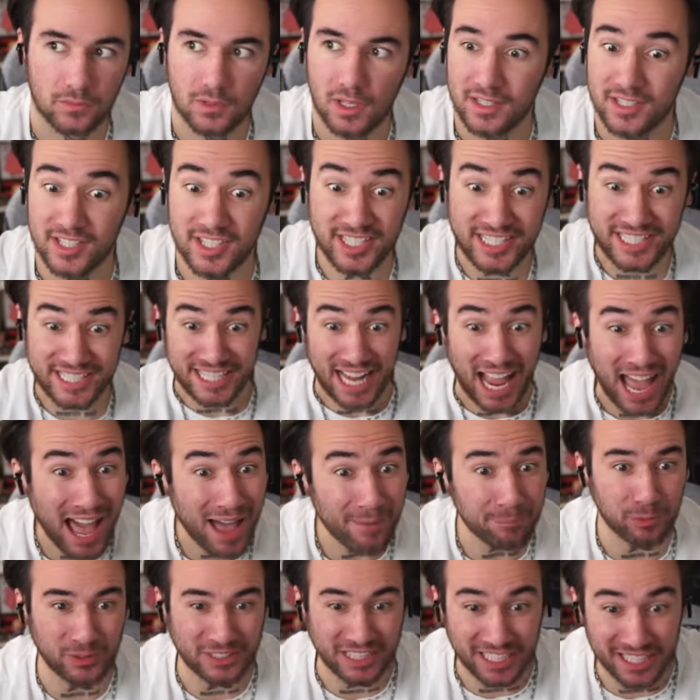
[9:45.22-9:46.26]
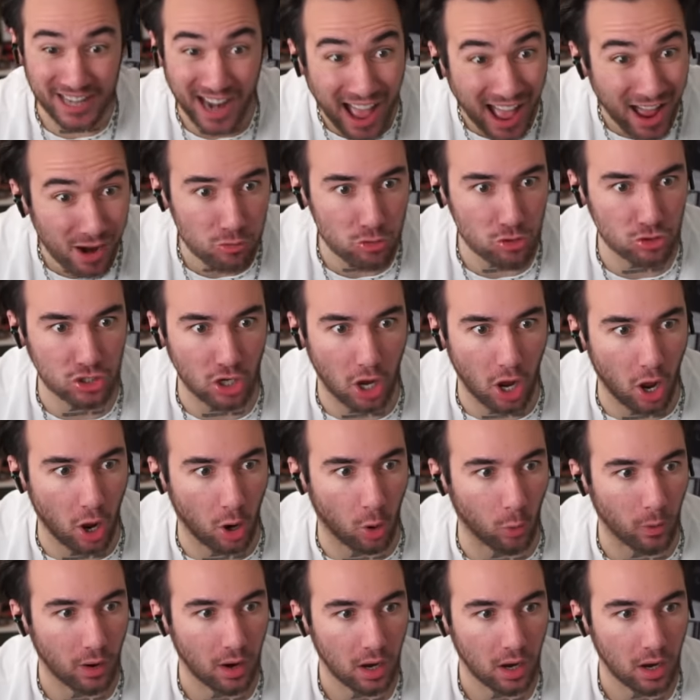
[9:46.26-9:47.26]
Stop with the Naruto!